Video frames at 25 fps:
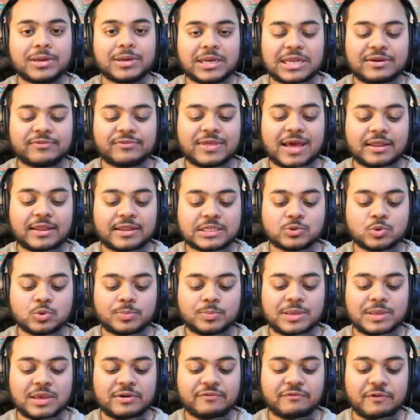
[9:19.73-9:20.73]
this will
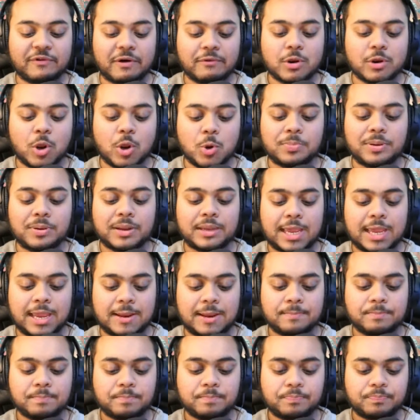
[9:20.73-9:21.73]
be a very open game,
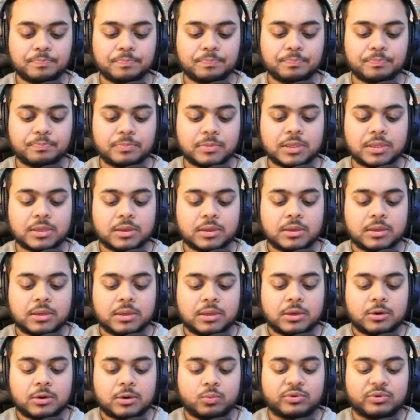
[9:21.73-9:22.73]

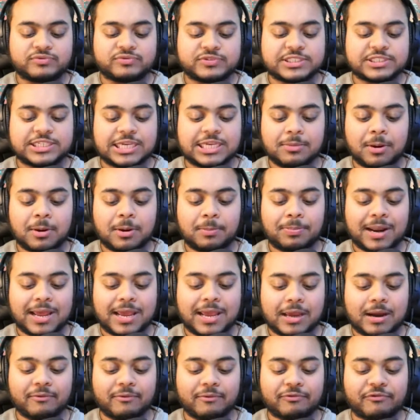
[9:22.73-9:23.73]
with Sima playing
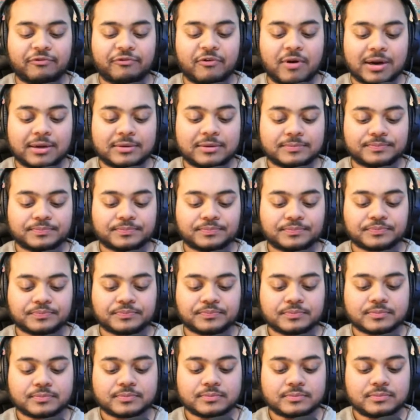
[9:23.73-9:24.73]
up front,
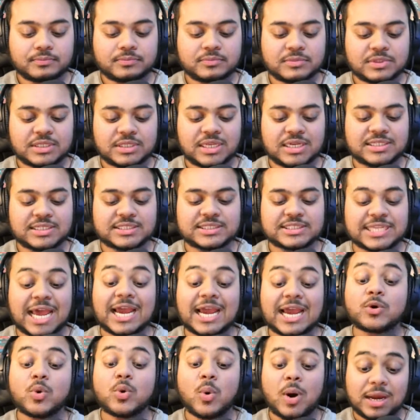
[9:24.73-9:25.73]

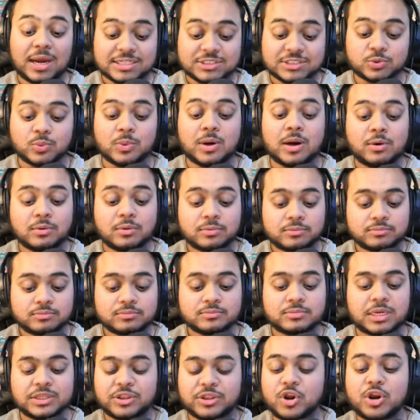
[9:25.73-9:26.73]
Stanquai as well.
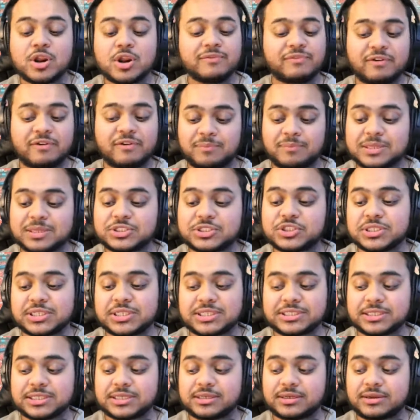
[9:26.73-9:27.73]
I don't know if I've mentioned
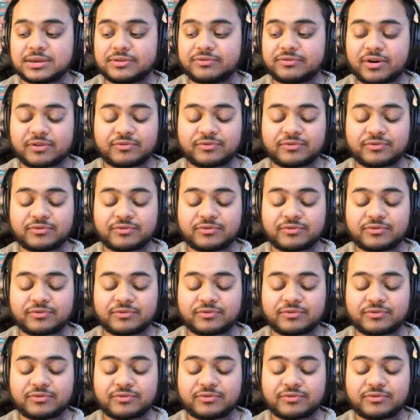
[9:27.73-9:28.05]
this, if I've